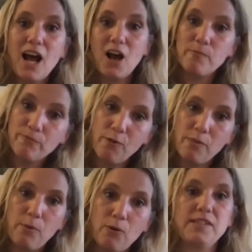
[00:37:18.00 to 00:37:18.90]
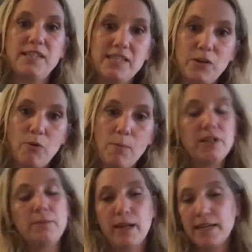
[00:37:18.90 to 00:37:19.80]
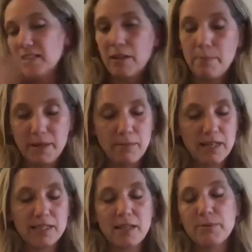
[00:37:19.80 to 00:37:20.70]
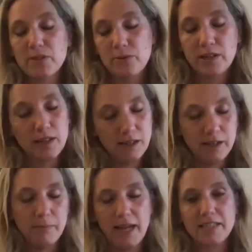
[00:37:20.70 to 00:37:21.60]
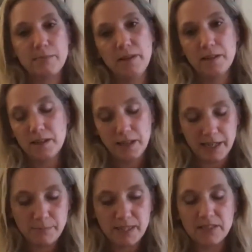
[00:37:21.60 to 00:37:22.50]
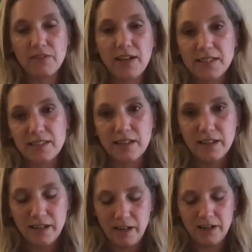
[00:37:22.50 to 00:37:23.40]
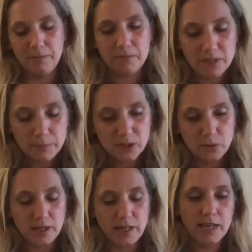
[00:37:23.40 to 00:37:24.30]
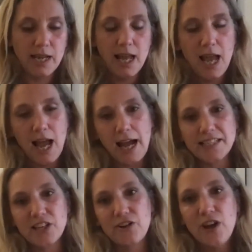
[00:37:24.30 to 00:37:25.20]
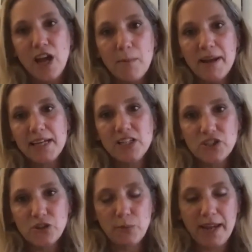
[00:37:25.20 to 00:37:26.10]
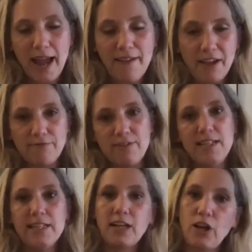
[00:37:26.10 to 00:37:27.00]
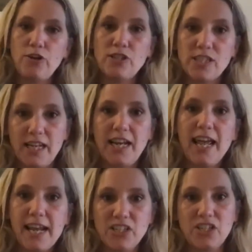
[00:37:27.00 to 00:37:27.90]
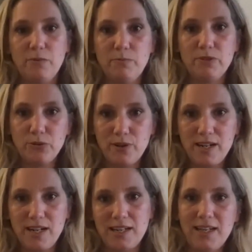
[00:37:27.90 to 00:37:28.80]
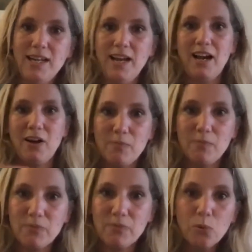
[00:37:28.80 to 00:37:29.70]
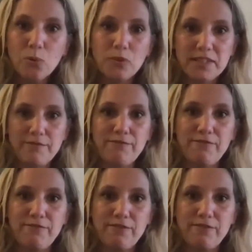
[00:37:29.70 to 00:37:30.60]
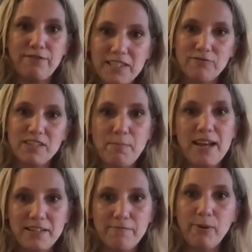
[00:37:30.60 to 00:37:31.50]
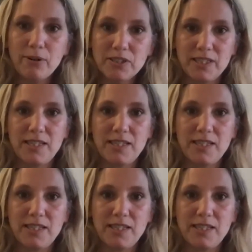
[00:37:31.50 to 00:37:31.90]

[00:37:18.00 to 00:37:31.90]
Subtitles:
from the policies that were put in place, and there have been many subsequent aspects of that subsequently. And so making sure that we had that really close connection between all the different respective parties